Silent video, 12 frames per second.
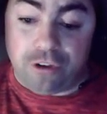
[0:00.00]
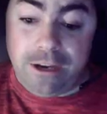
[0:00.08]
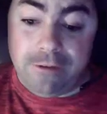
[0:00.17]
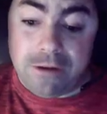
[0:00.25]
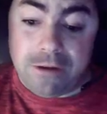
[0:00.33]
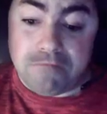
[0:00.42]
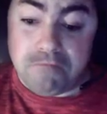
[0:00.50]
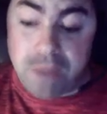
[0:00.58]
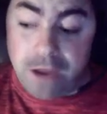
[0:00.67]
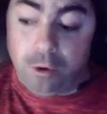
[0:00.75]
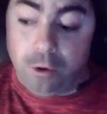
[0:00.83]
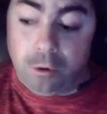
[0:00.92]
an even
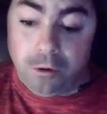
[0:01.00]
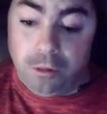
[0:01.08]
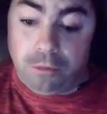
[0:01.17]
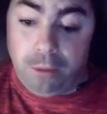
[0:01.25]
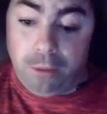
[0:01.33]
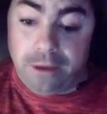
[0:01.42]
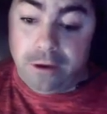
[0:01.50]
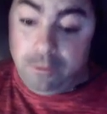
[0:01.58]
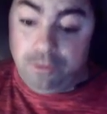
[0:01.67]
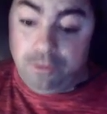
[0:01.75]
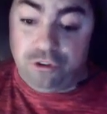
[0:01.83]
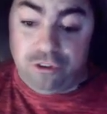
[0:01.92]
bigger threat,
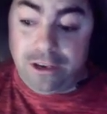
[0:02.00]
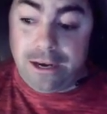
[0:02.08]
which is an